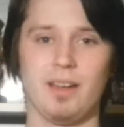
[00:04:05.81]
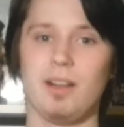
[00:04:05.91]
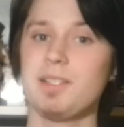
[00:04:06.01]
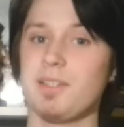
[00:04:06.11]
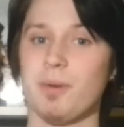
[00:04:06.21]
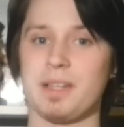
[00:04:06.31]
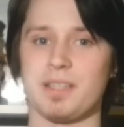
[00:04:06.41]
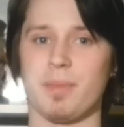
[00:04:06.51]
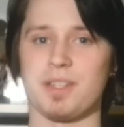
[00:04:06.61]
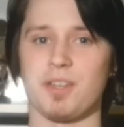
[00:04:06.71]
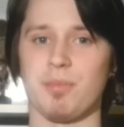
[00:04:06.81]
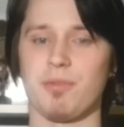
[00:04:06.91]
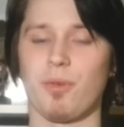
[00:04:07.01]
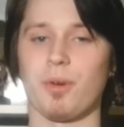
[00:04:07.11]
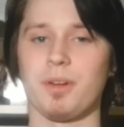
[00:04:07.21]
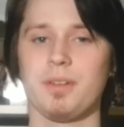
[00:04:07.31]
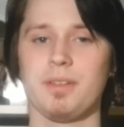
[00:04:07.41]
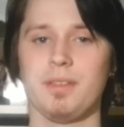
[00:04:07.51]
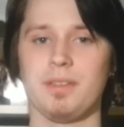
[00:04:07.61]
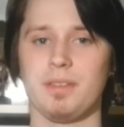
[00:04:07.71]
Also, as I mentioned before,
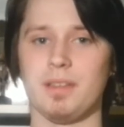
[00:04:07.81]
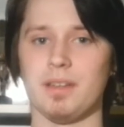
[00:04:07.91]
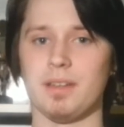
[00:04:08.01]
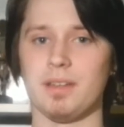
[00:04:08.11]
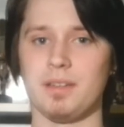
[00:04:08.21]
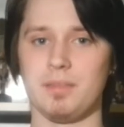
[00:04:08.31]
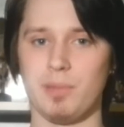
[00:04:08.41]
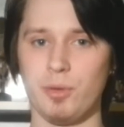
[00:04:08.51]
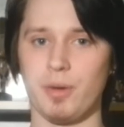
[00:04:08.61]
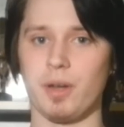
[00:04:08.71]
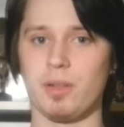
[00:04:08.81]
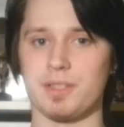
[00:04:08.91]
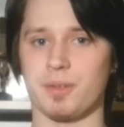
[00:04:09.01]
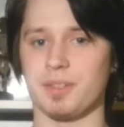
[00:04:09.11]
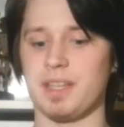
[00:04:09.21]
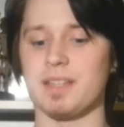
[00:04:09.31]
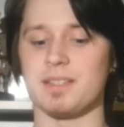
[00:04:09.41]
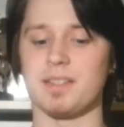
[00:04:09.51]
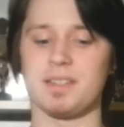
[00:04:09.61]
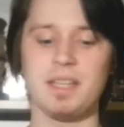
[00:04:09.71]
the Blu-ray also contains
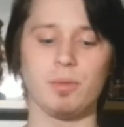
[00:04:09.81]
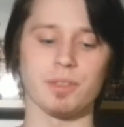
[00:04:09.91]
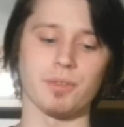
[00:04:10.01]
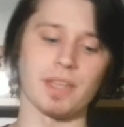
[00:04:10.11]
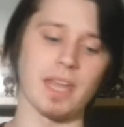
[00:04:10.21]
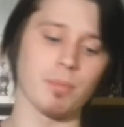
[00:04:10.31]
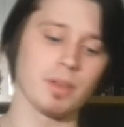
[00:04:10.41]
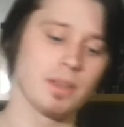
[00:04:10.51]
the sequel to the game,